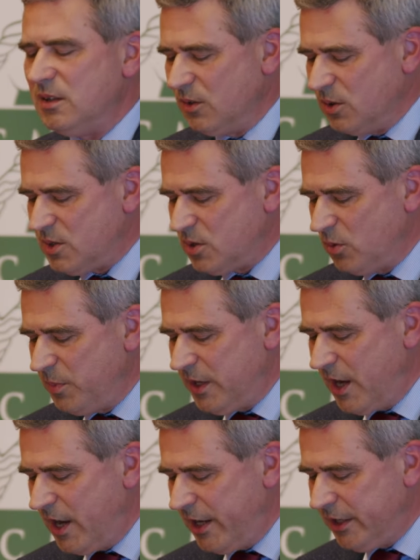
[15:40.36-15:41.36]
also
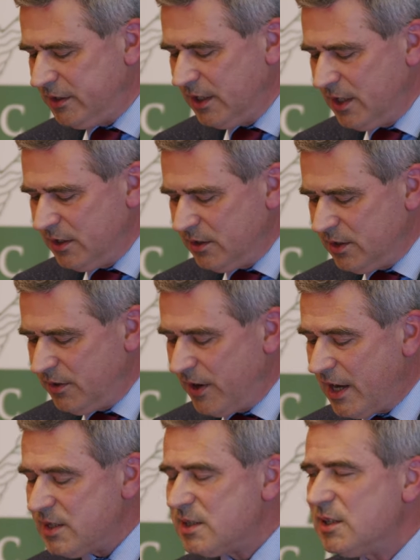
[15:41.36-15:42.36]
behind the
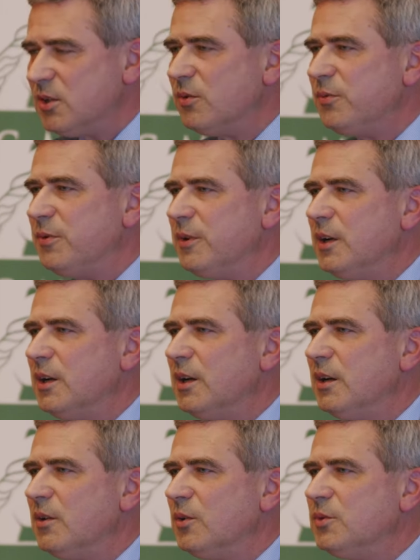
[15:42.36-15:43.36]
revising
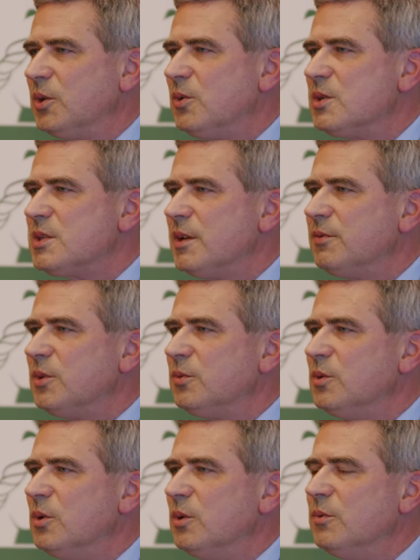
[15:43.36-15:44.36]
of the concept
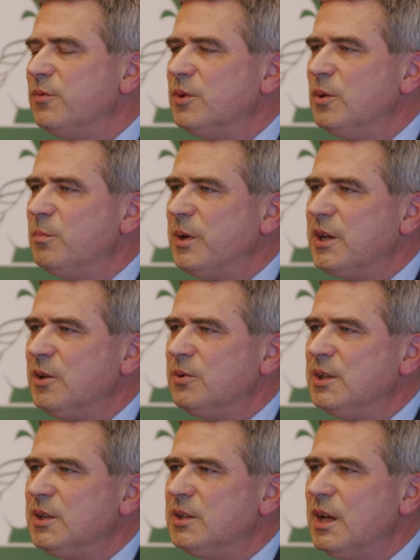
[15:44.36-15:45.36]
of
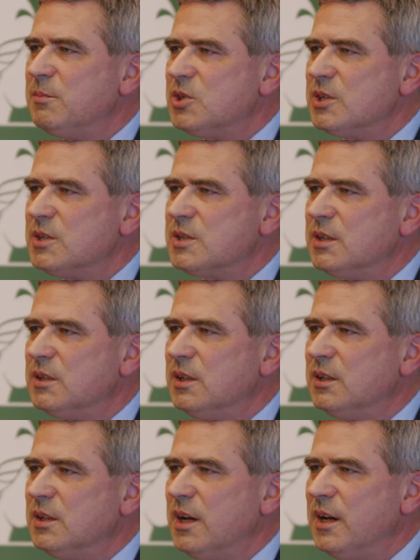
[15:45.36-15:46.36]
non-pecuniary damages
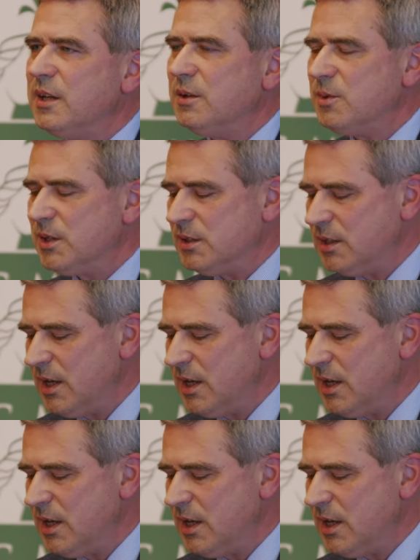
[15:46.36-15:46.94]
in the Hungarian